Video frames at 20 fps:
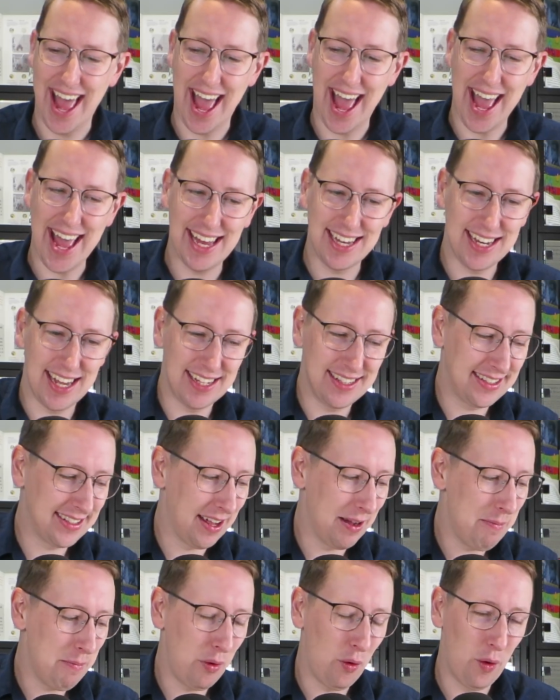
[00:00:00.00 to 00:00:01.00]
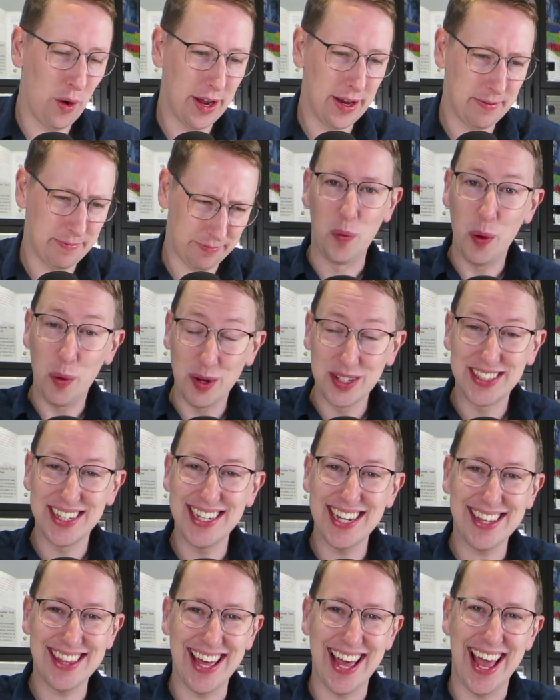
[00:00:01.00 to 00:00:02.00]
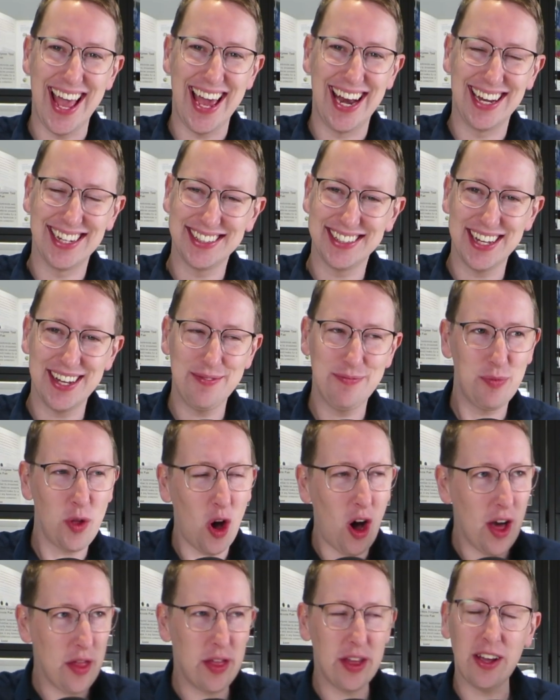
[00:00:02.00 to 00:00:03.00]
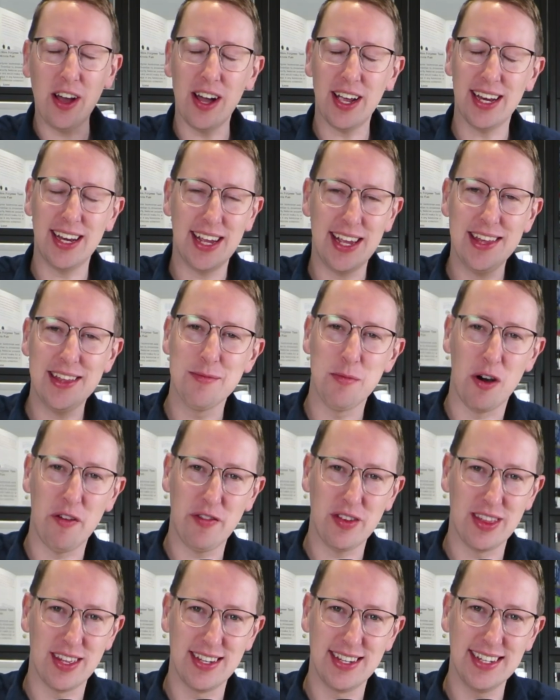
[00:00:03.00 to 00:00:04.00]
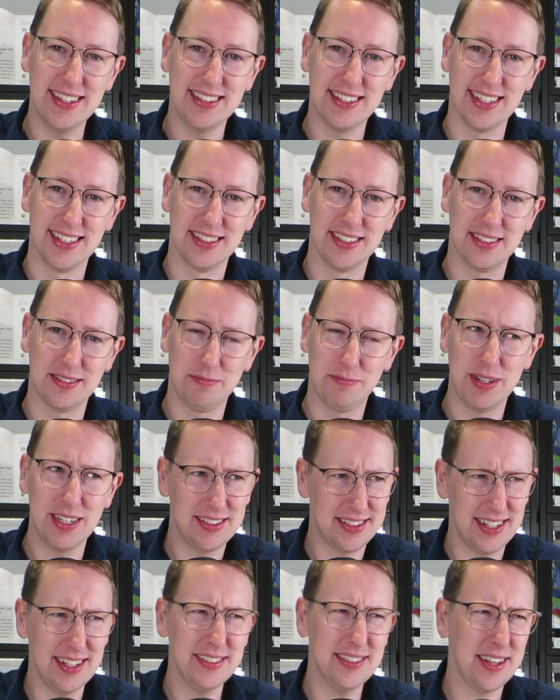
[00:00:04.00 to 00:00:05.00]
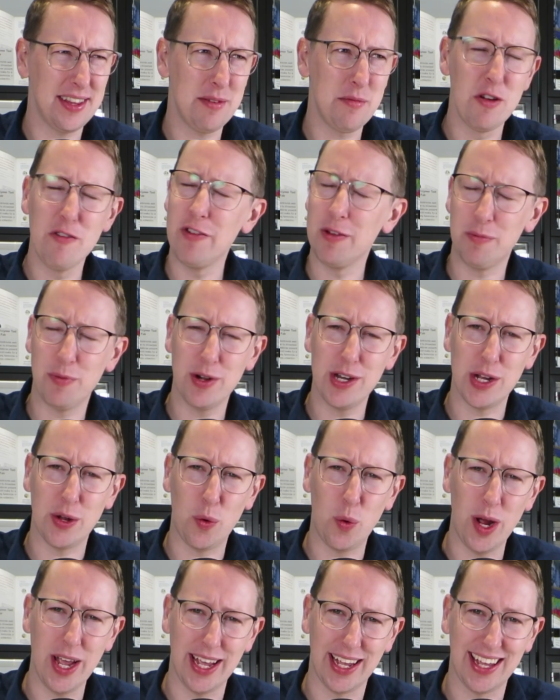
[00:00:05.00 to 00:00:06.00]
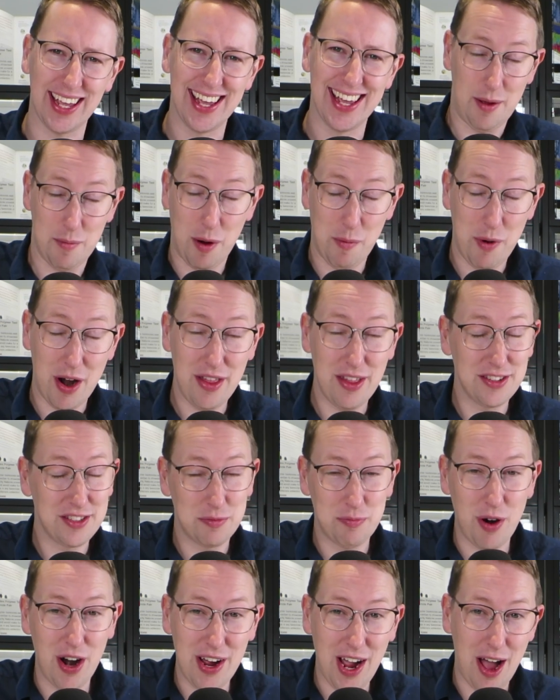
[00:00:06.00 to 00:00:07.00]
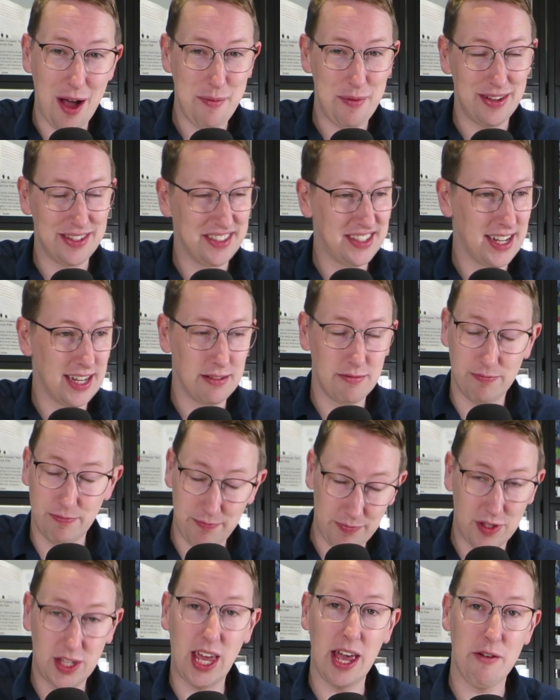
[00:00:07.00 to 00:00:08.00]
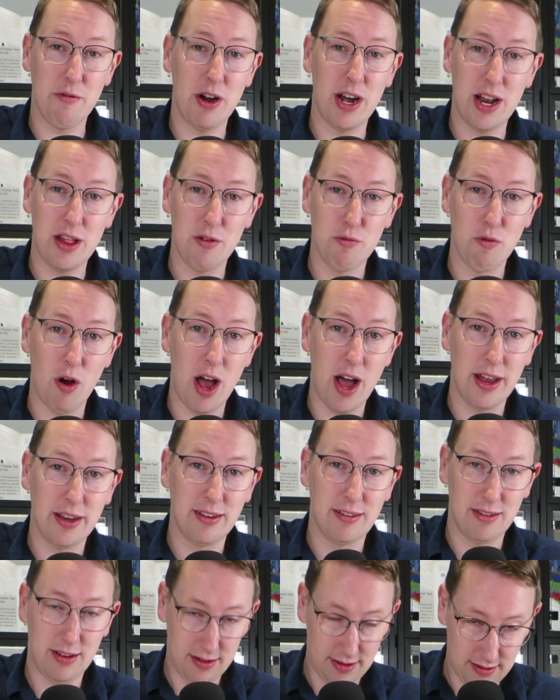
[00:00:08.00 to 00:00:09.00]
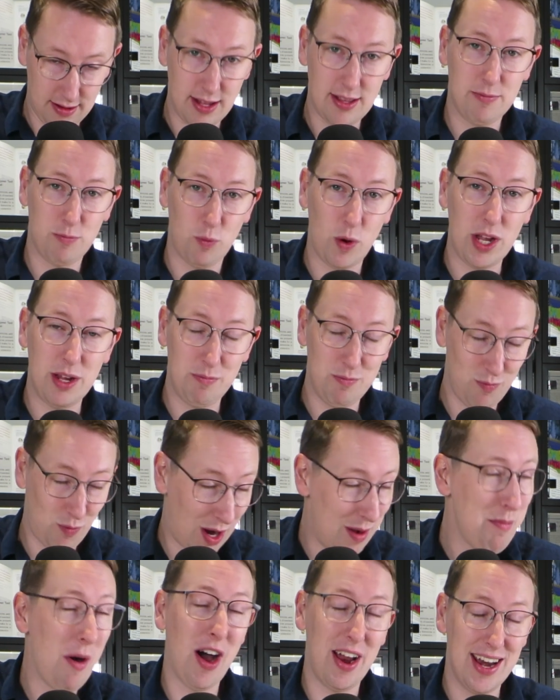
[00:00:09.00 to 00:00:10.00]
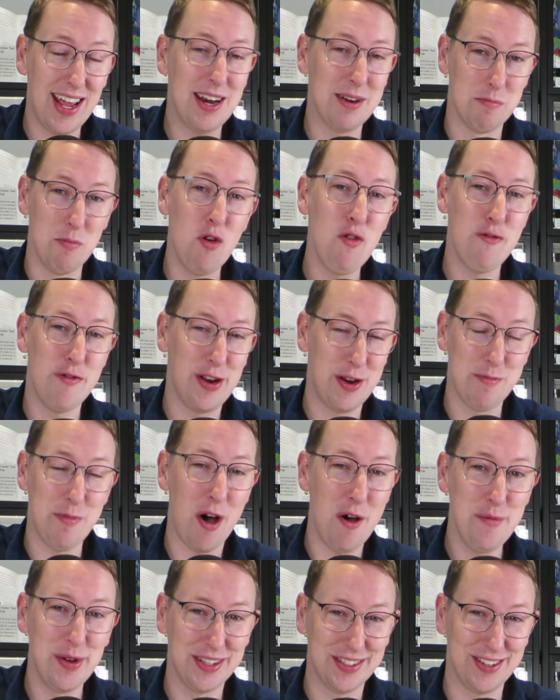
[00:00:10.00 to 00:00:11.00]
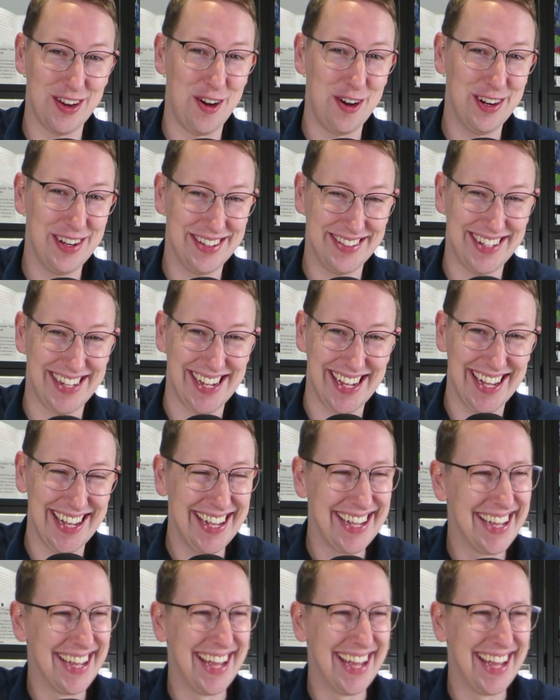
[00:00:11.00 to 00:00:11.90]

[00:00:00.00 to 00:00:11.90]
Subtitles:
And at some point, we were sitting there and I said, I think I can hear them off in the distance, but it sounds like they're moving pretty quick. And my brother sprung up and said, get ready to run. We might need to move at a moment's notice here.